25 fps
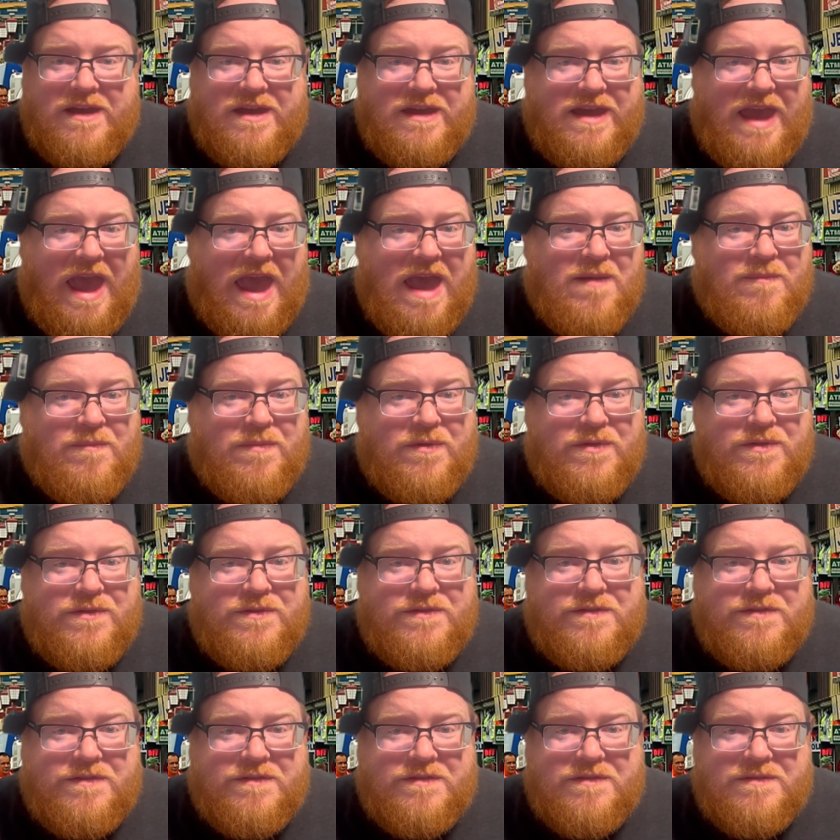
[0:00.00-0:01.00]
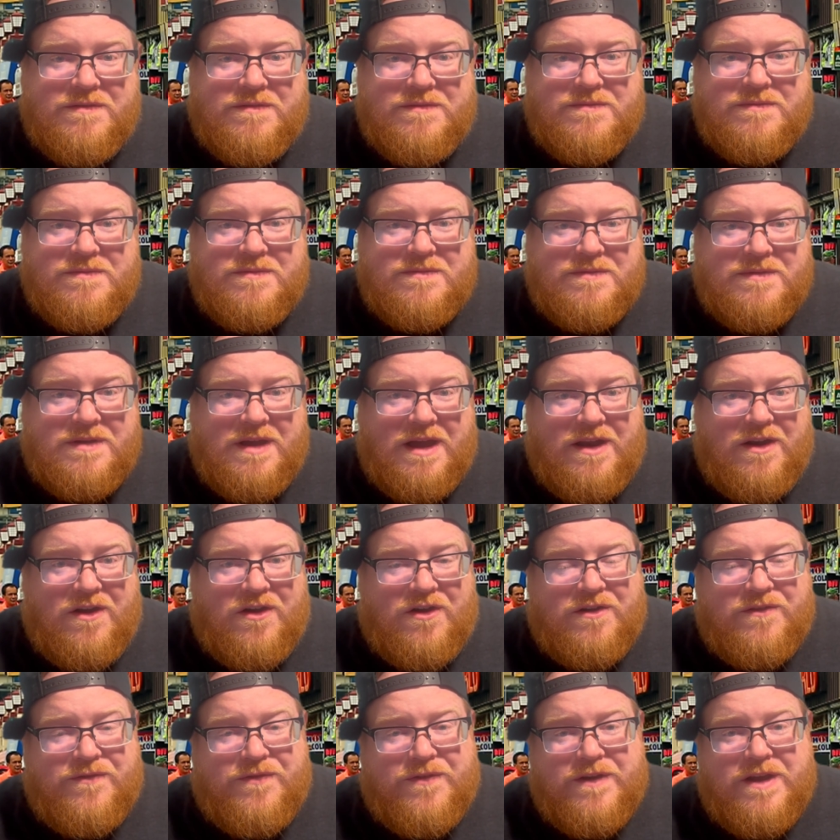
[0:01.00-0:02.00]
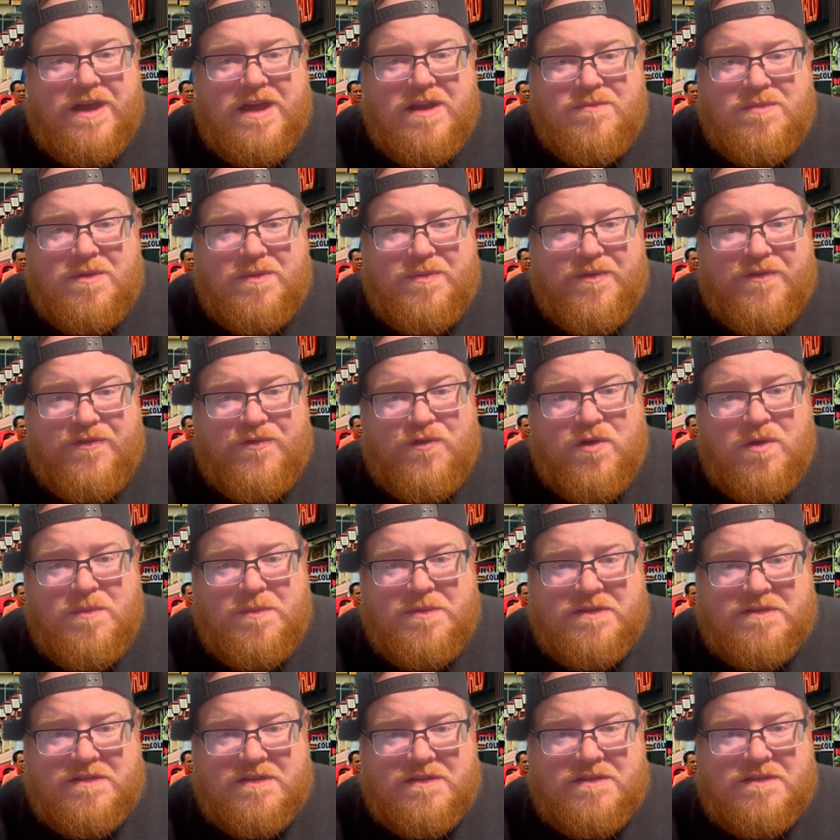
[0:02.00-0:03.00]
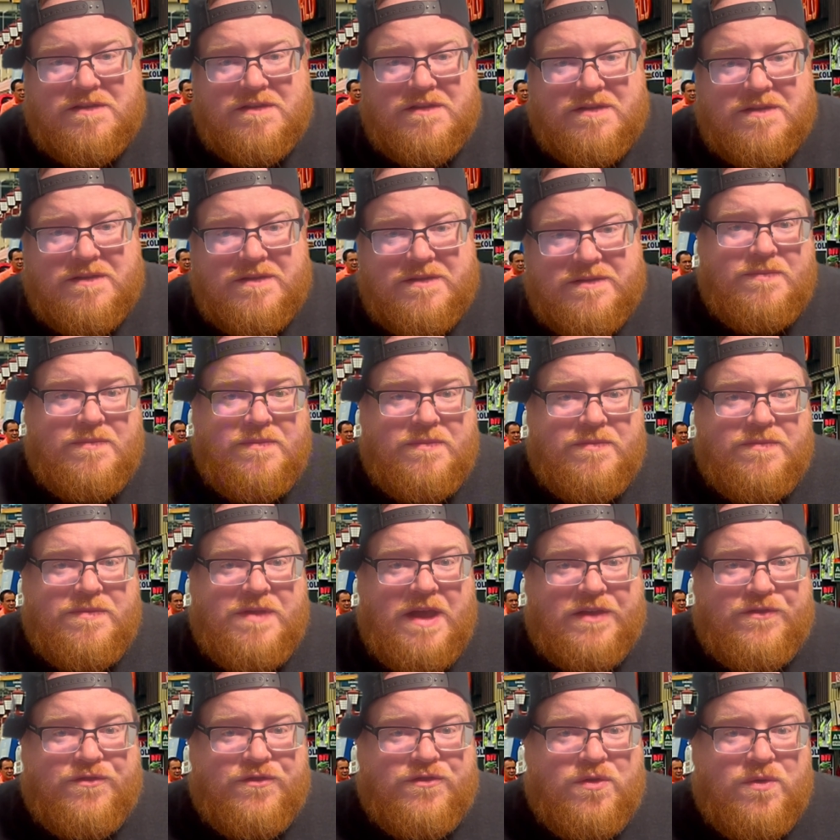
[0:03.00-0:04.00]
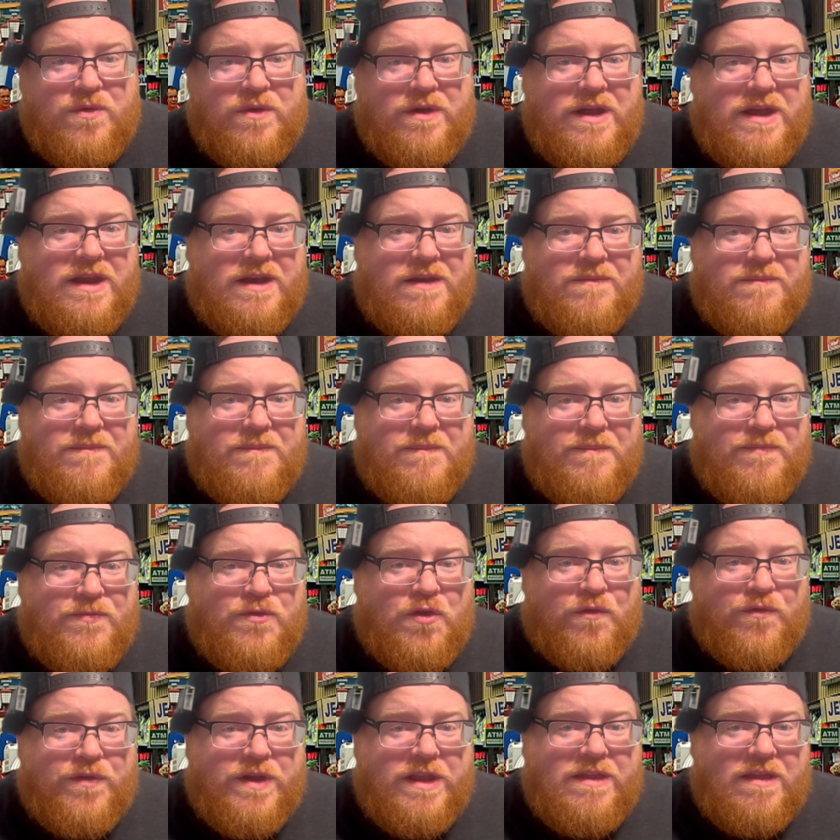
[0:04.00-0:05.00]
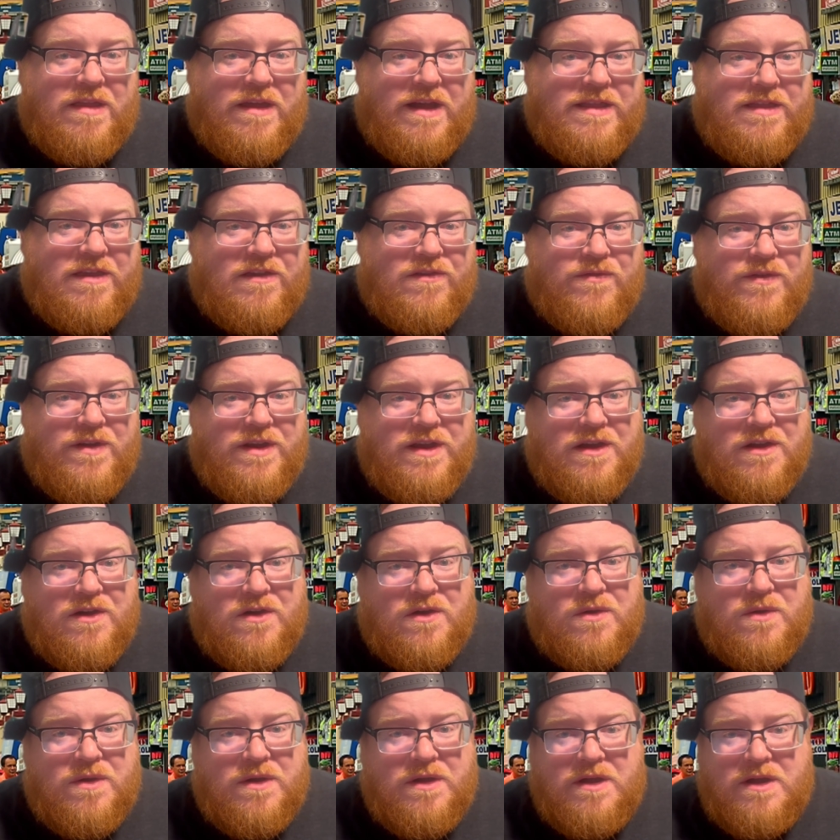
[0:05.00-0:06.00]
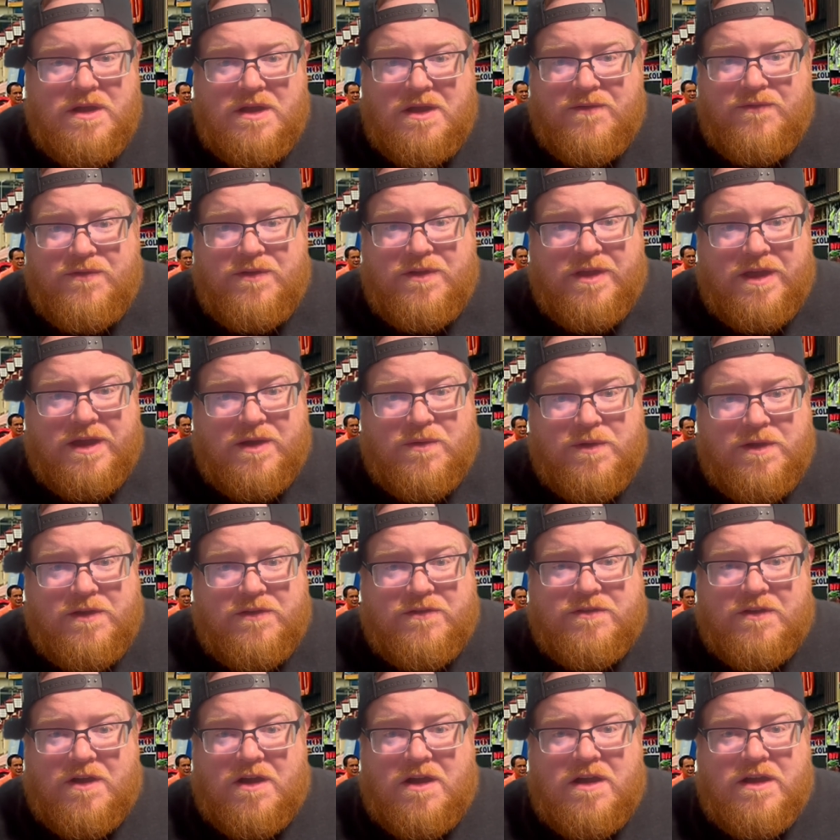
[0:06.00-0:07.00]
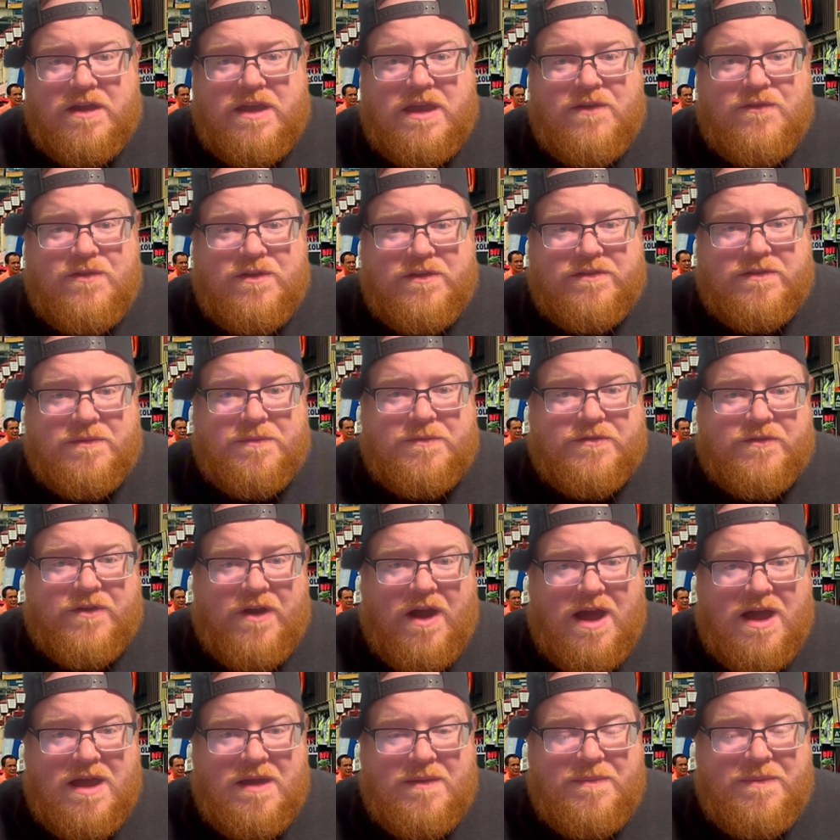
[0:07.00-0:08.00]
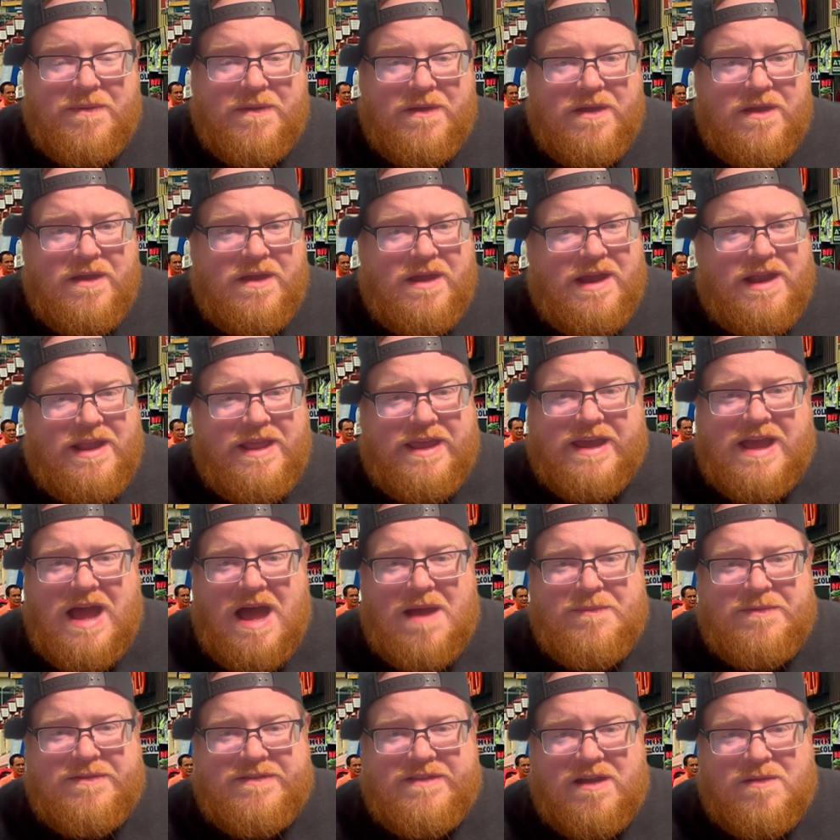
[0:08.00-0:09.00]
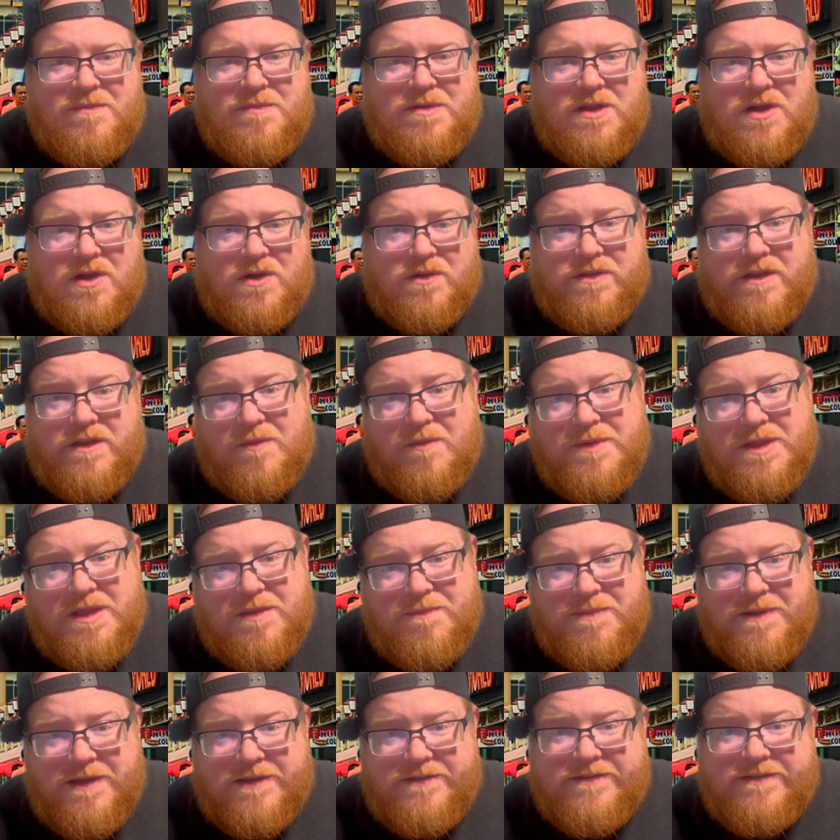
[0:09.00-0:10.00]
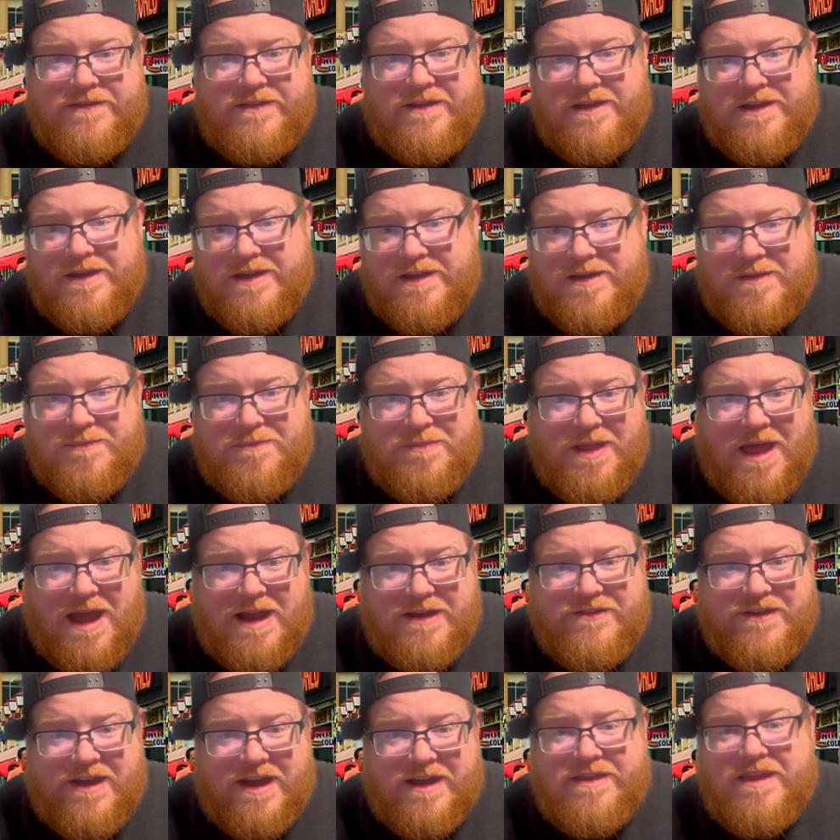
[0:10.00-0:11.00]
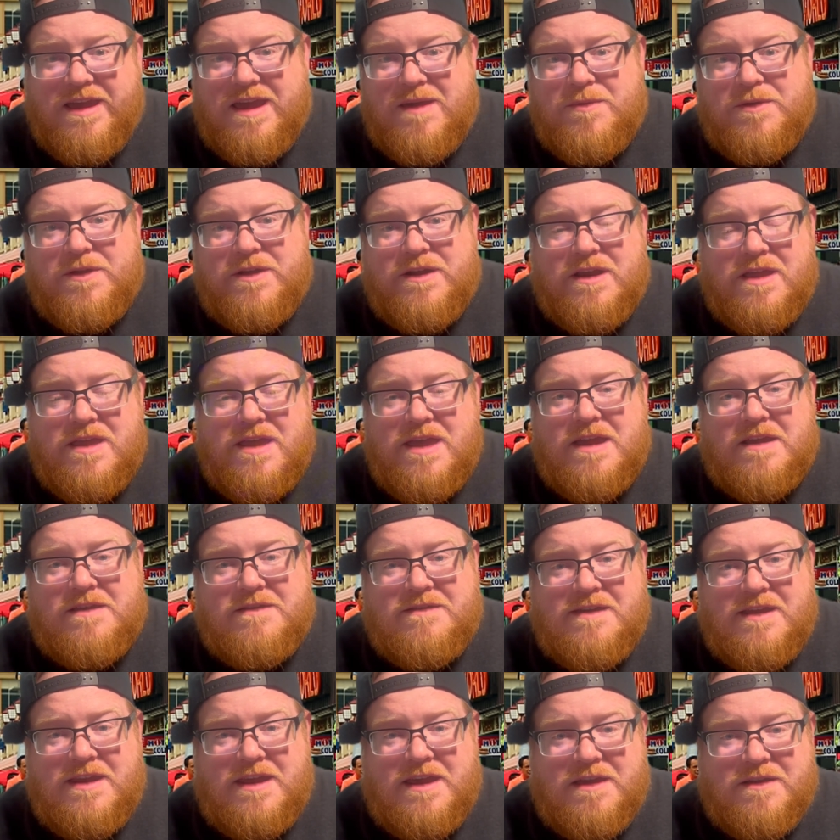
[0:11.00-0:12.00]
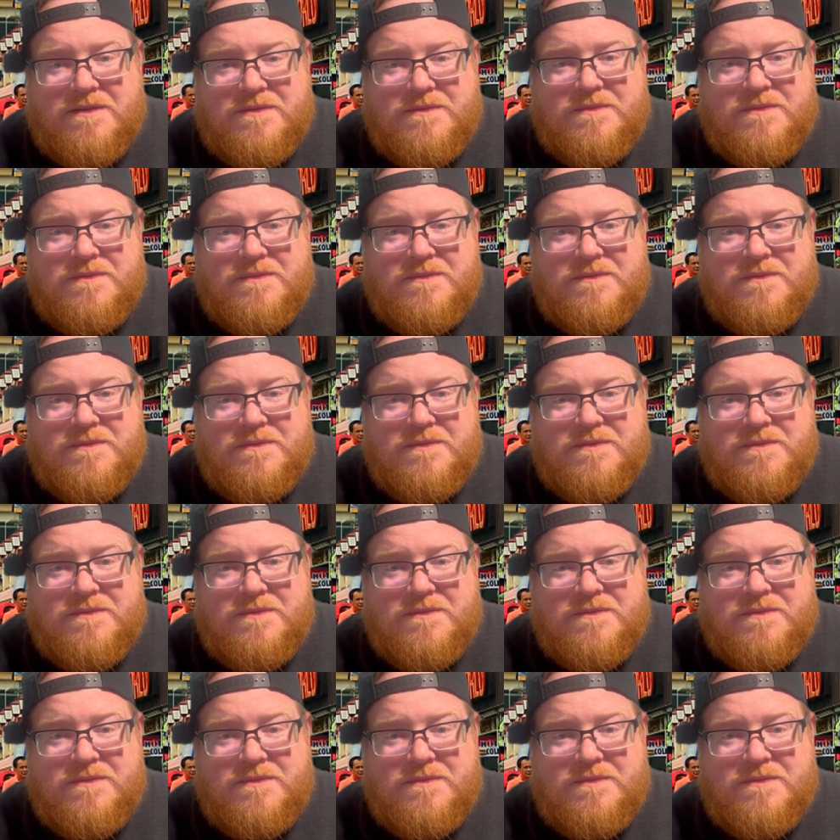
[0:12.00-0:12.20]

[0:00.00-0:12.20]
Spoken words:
gambles, and unforgettable performances. Thanks for tuning in. Don't forget to like this video. If you like what you saw, give it a subscribe. In the comments down below, me the best blackjack table in Atlantic City.